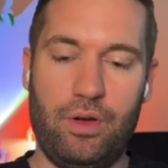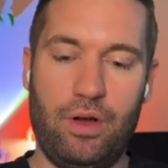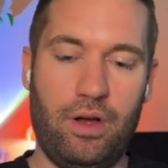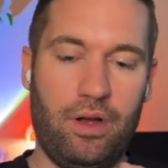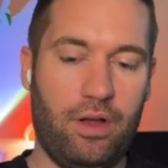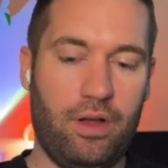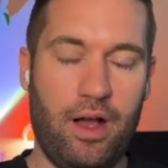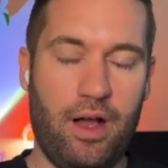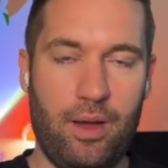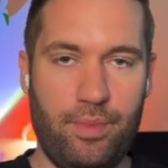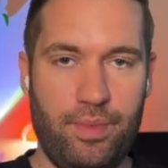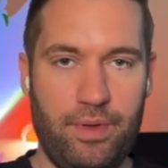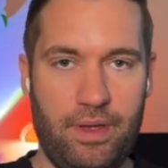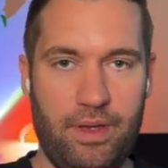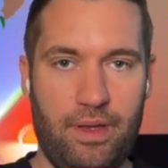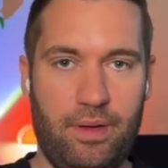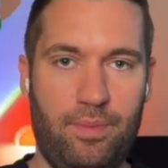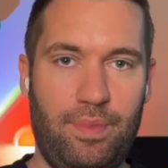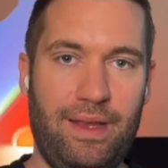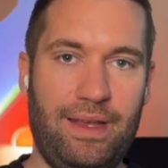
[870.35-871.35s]
I'll
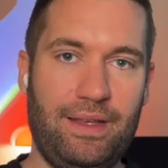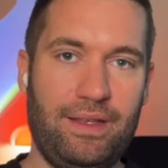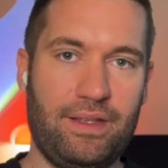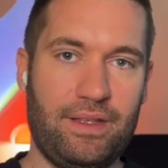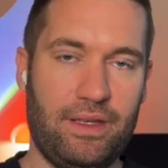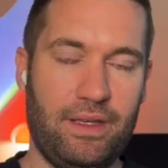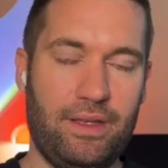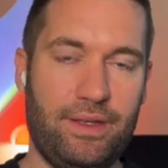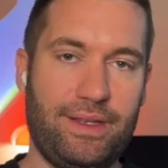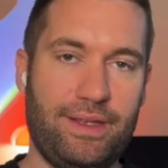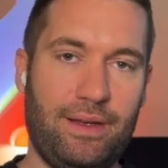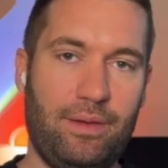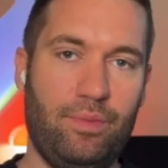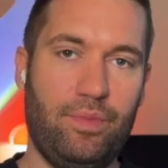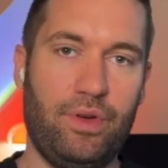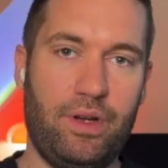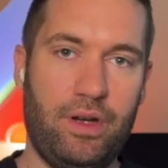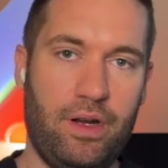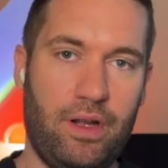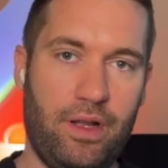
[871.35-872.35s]
copy and paste this and
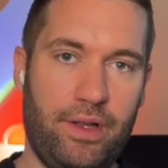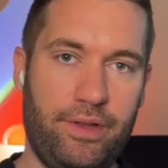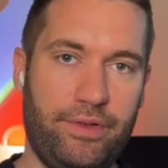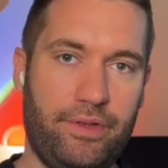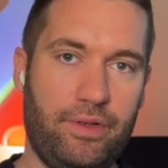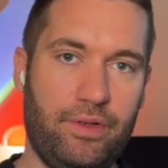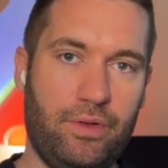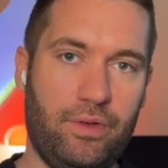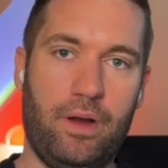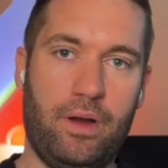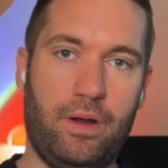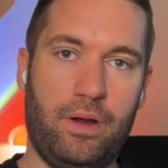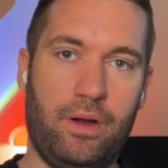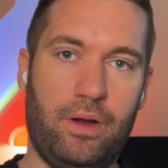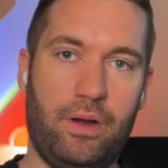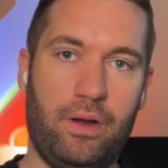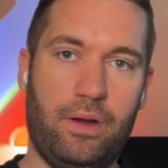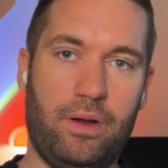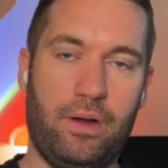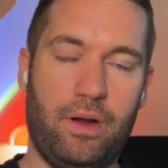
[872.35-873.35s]
put it onto
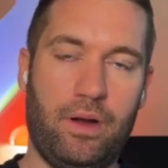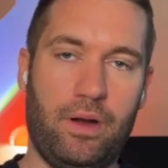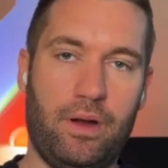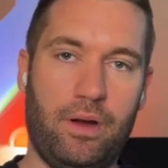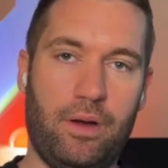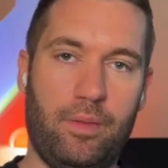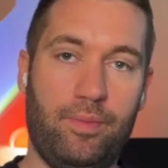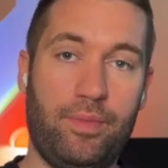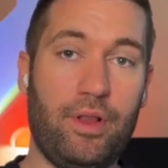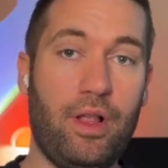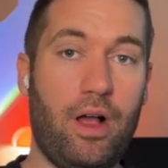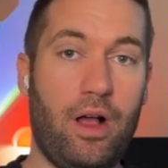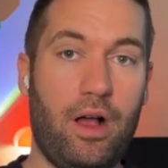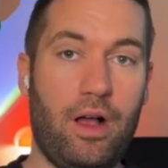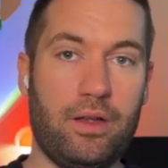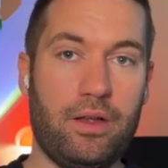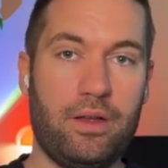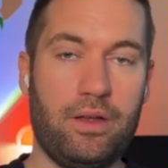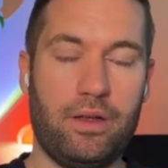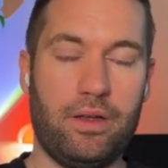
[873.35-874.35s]
our
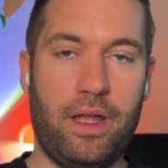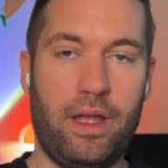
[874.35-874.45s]
blog